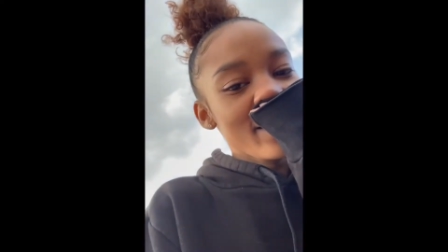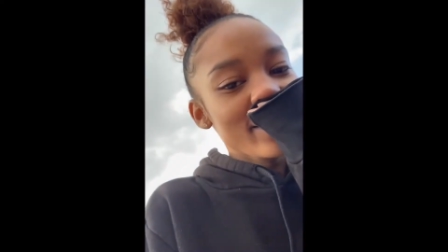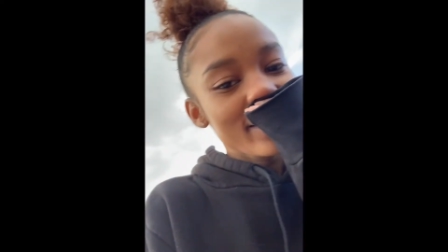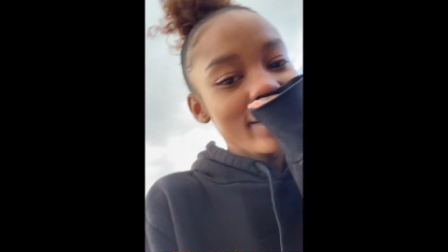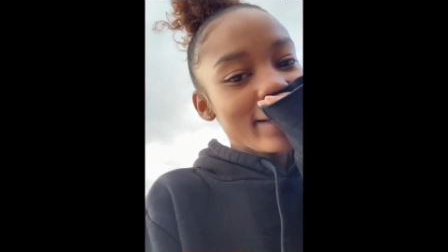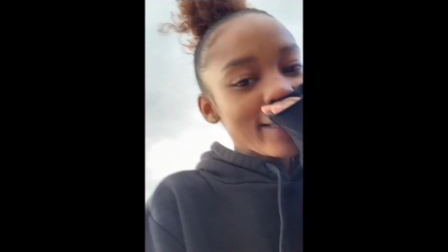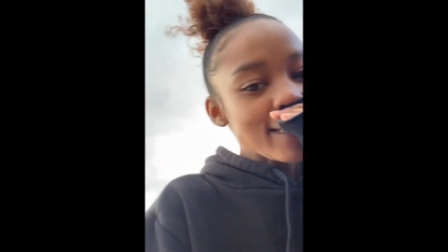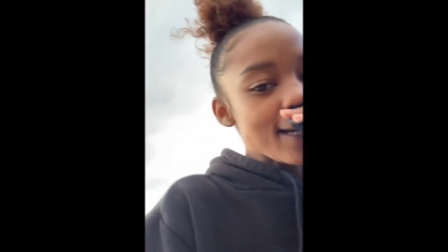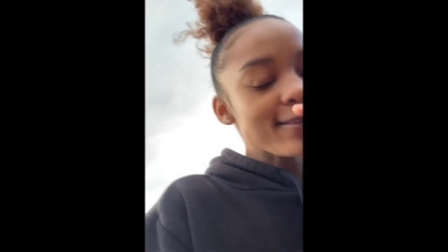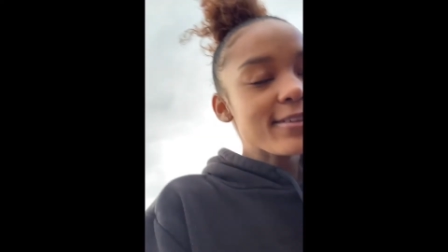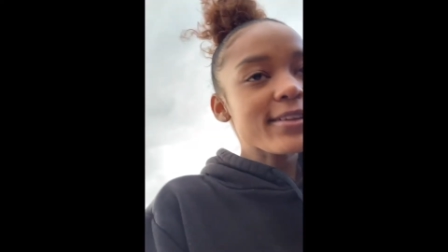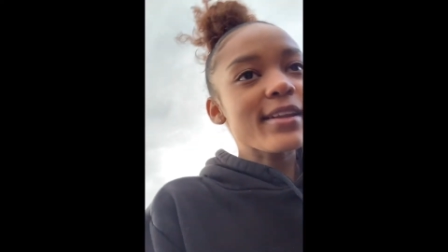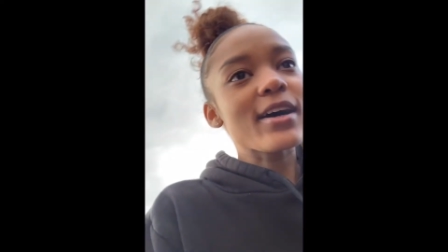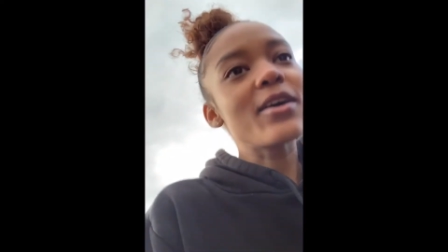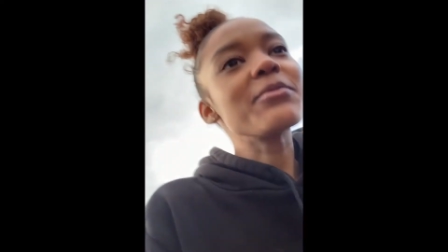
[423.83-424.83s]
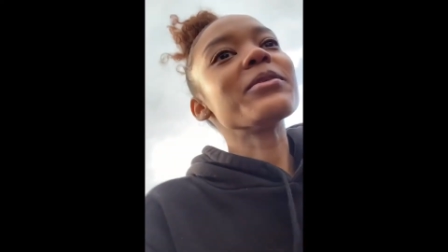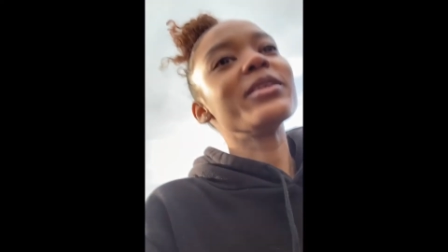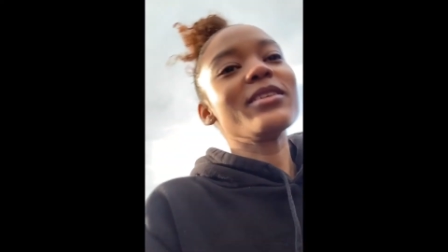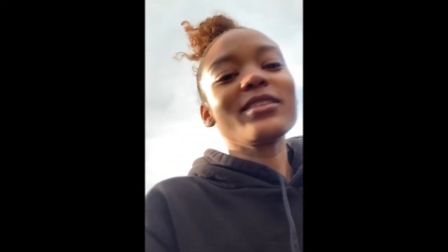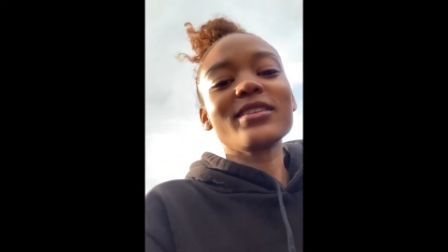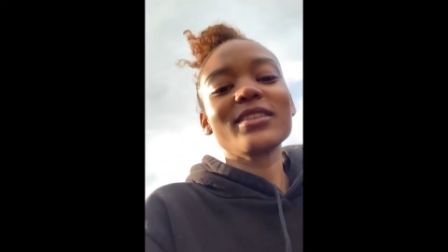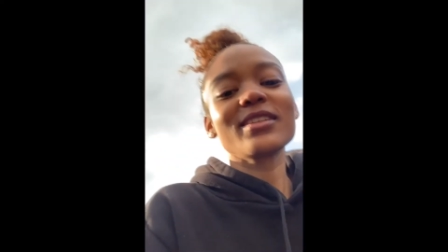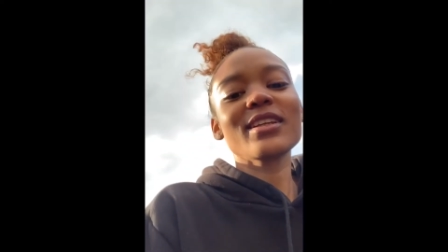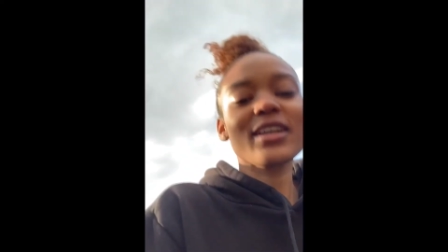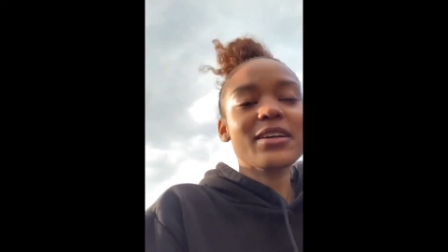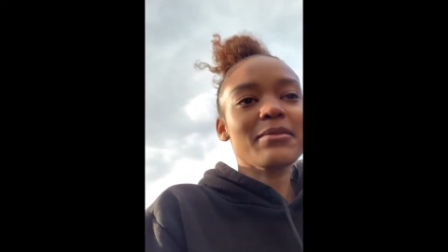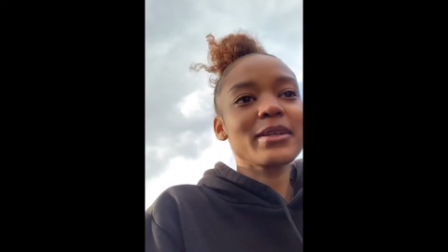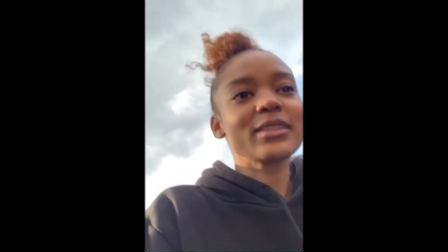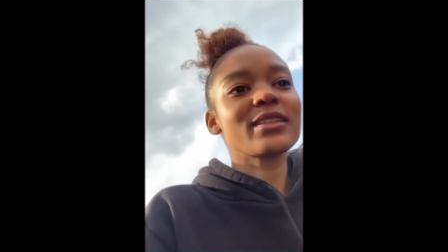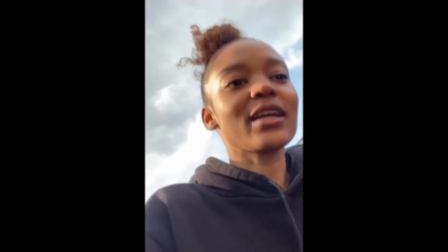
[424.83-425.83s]
You guys have to allow me. This is
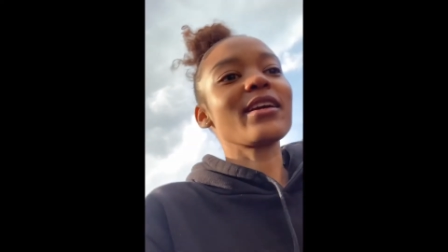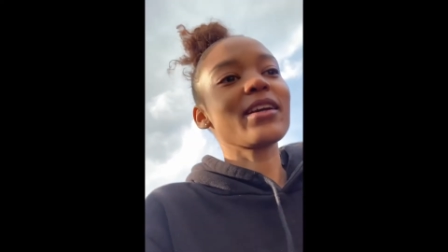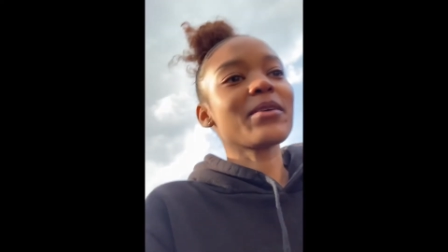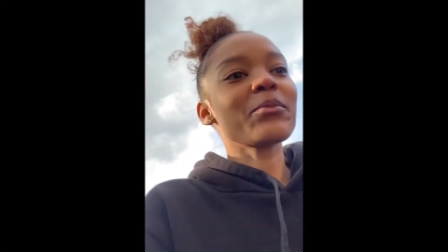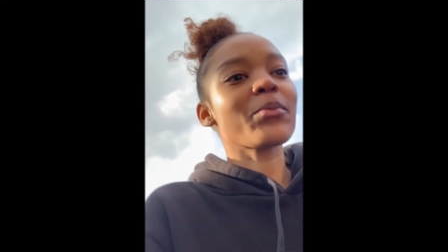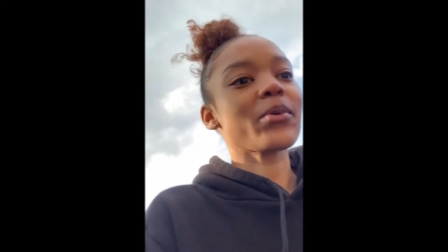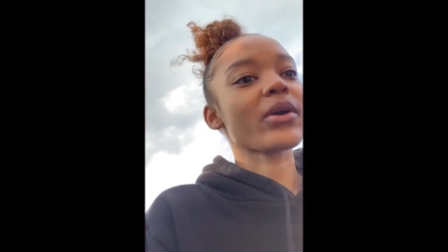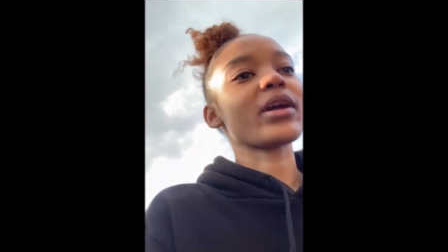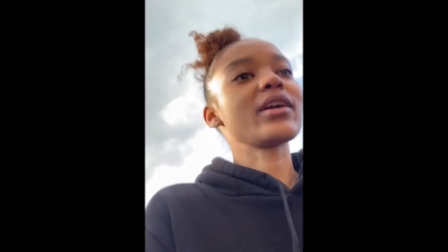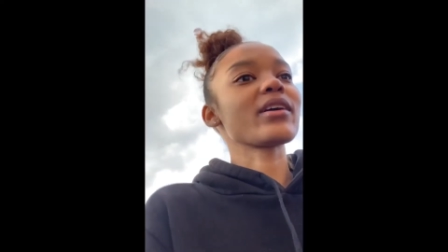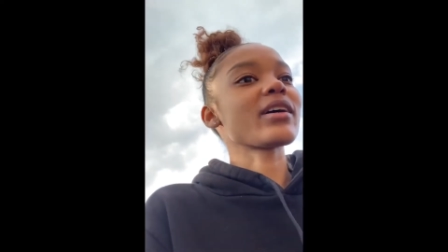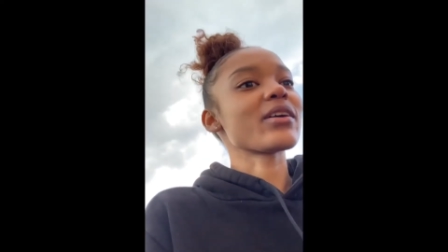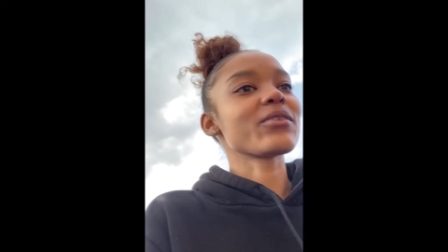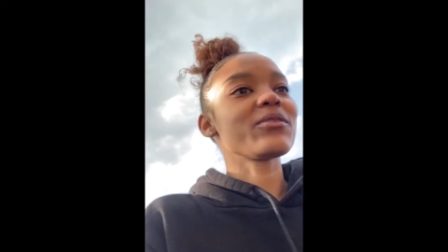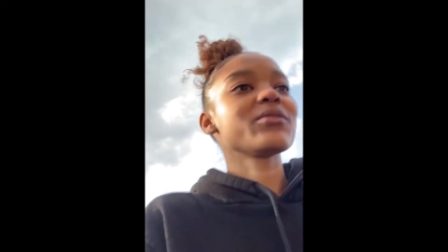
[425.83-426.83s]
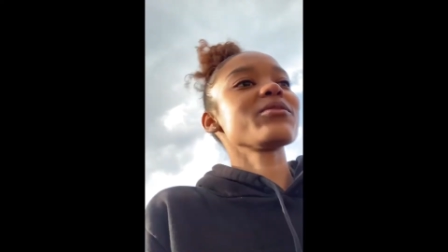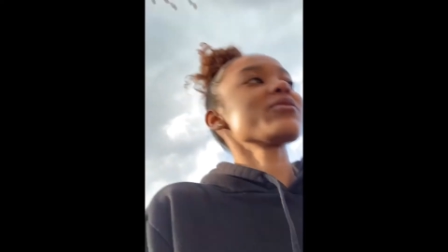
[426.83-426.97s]
like my second prank. I don't